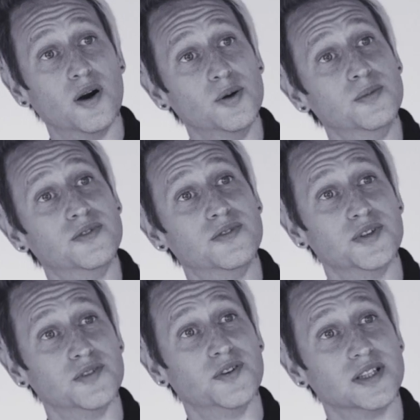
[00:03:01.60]
hope
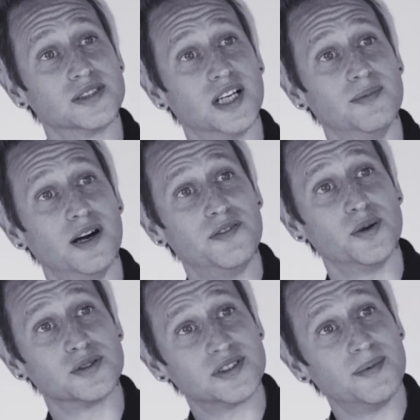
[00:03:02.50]
for the first time. I
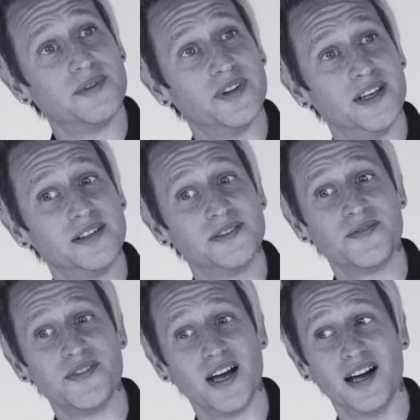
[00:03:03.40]
felt something
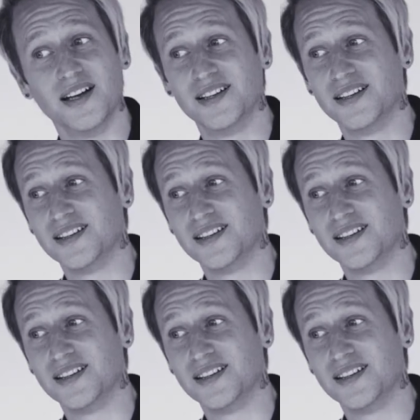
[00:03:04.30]
that